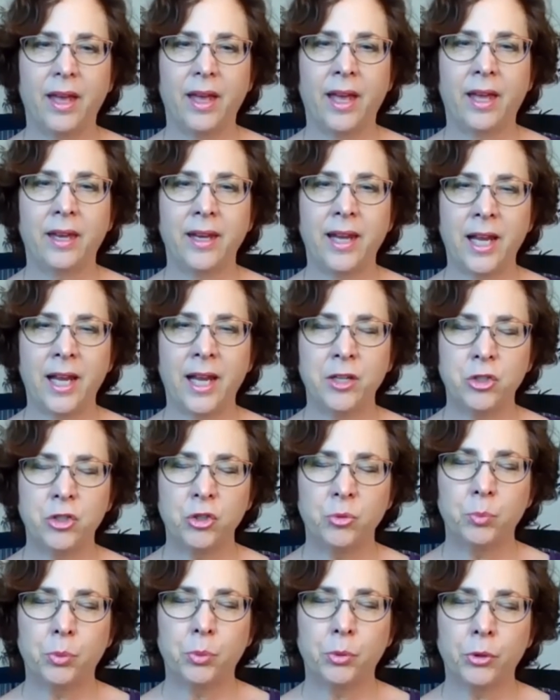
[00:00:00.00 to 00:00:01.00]
And as
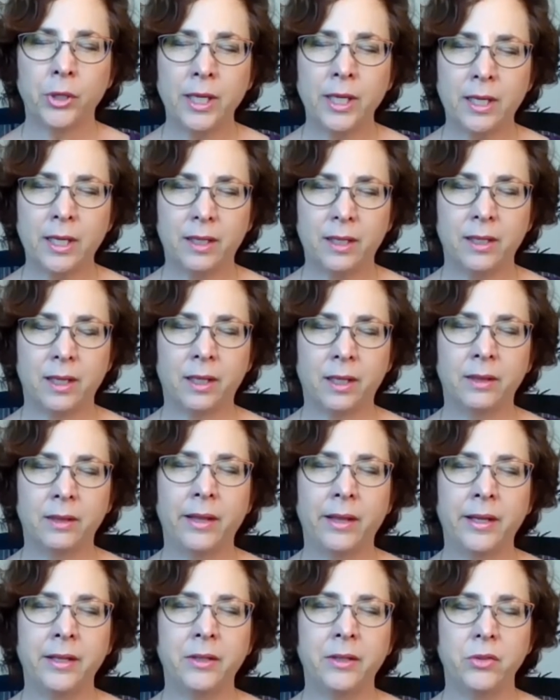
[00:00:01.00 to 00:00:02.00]
you breathe, I'd
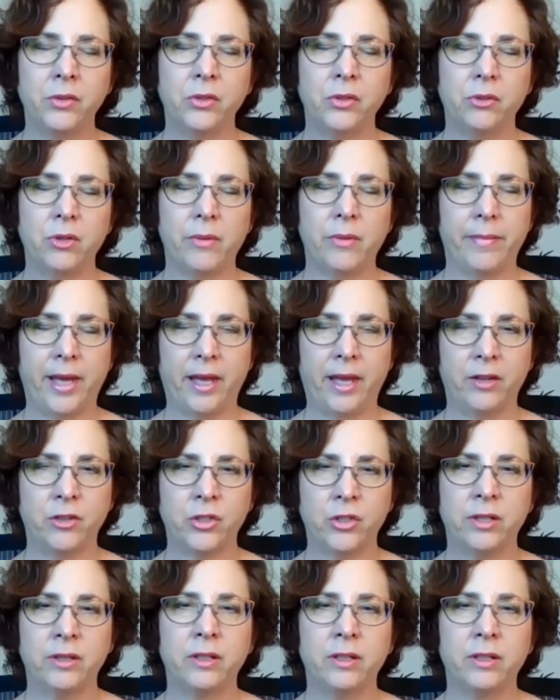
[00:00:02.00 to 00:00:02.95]
like you to imagine